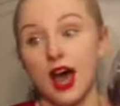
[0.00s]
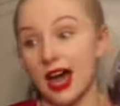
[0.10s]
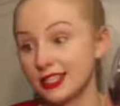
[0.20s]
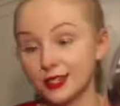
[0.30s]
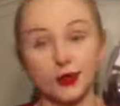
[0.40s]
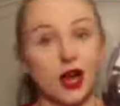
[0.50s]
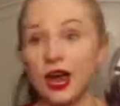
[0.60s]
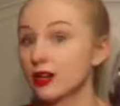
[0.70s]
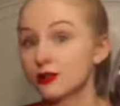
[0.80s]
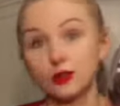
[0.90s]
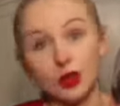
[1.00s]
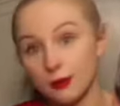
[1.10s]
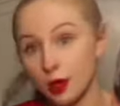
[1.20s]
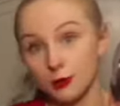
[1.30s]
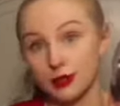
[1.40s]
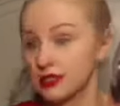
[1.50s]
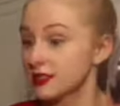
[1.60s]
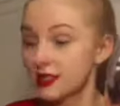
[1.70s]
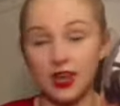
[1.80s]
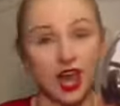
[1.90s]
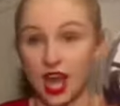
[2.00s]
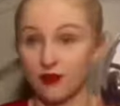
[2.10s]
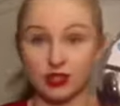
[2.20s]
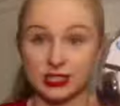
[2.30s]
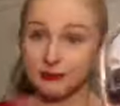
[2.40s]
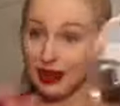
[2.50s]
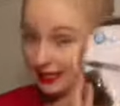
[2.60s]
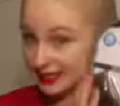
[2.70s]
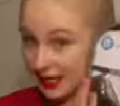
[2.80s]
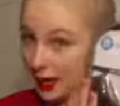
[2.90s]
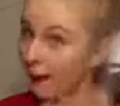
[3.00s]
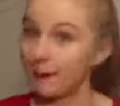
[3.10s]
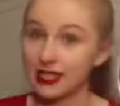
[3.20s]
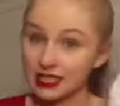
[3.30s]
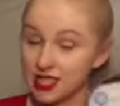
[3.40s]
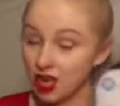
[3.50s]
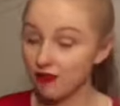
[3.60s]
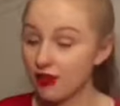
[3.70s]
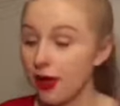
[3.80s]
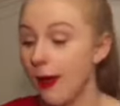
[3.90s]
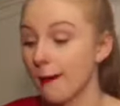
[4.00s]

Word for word: I do it I don't do it on purpose I respect my stuff